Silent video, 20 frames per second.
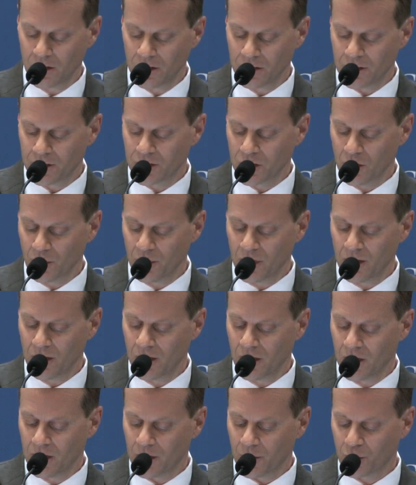determine
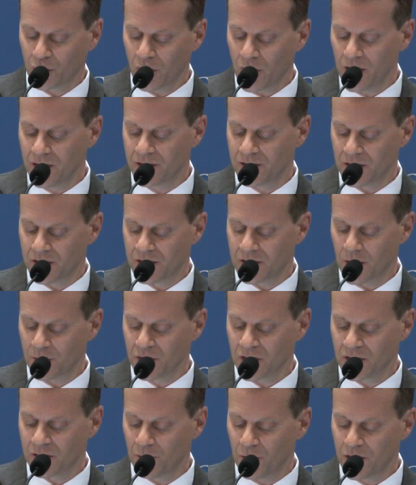the price its
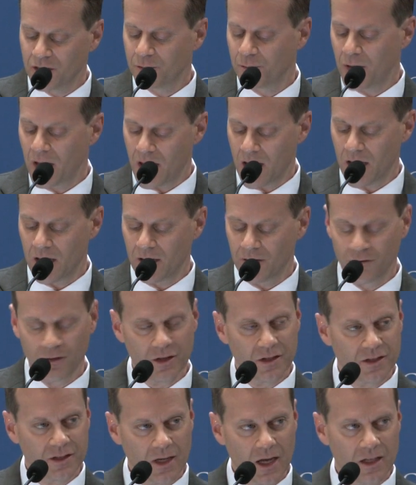subjects must pay for
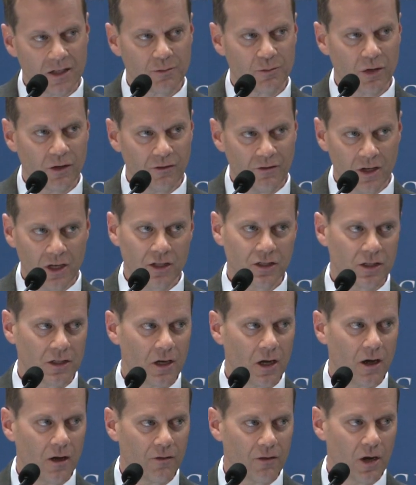the state's provision
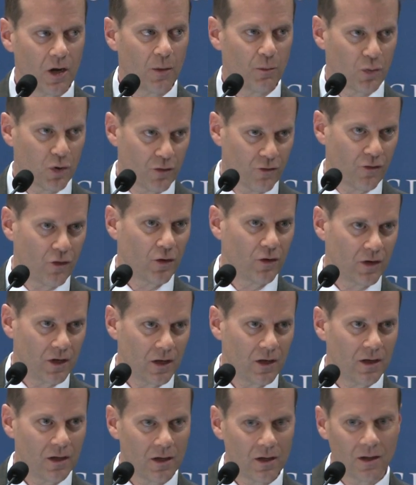of
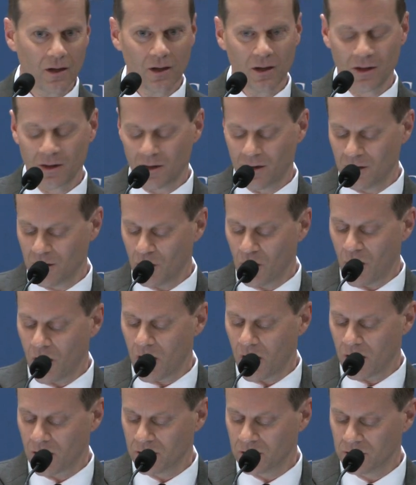perverted
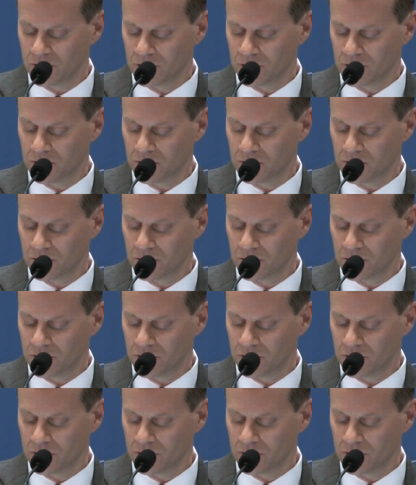law.